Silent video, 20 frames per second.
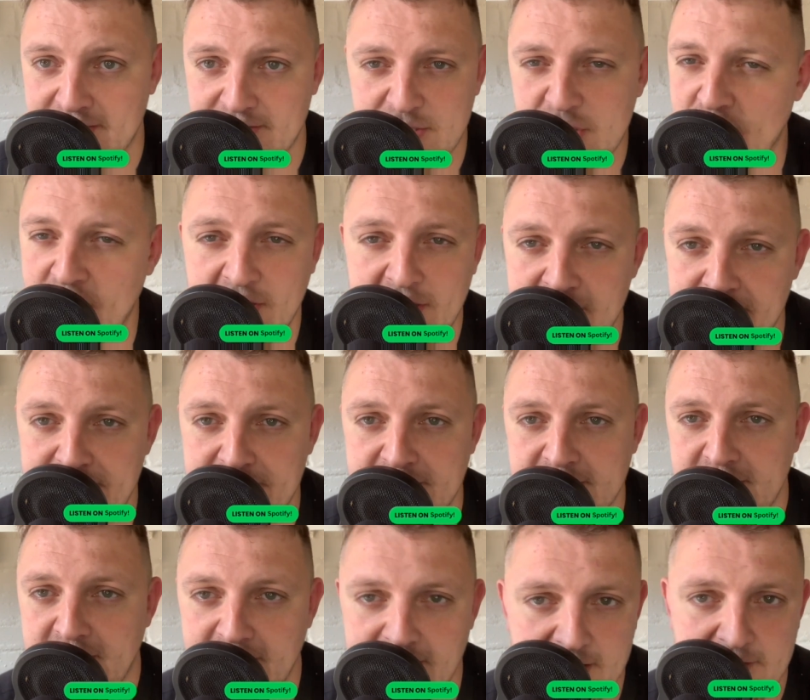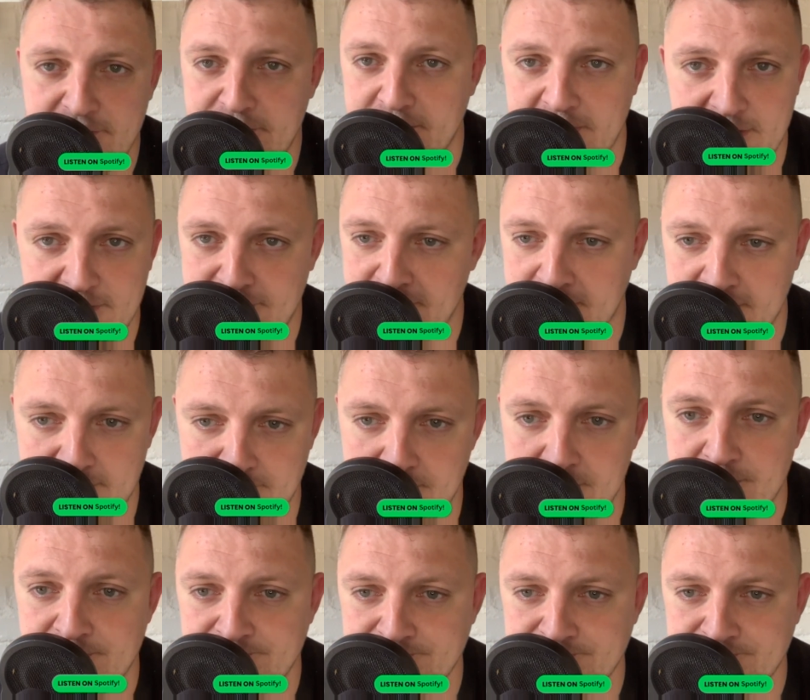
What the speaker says: God, I love you. I love you, I love you, I love you.